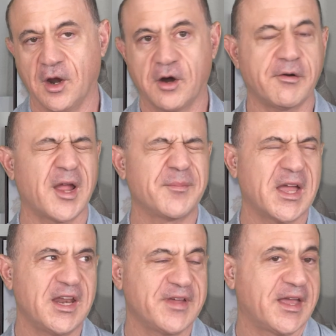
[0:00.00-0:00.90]
Or I
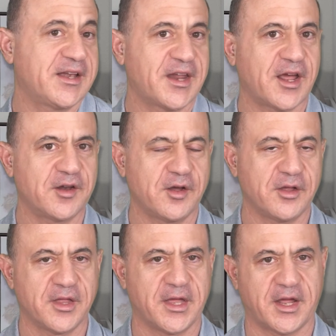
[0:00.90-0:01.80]
might even get
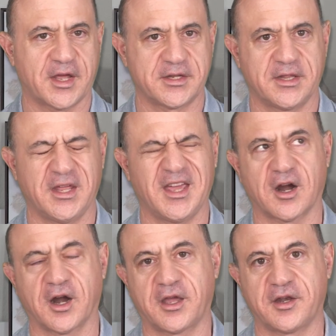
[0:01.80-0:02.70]
technical and ask the
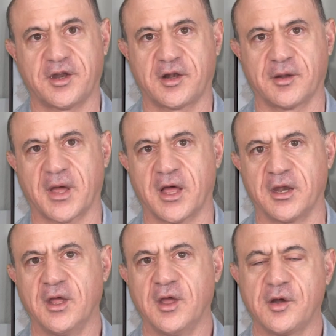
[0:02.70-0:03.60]
architect about,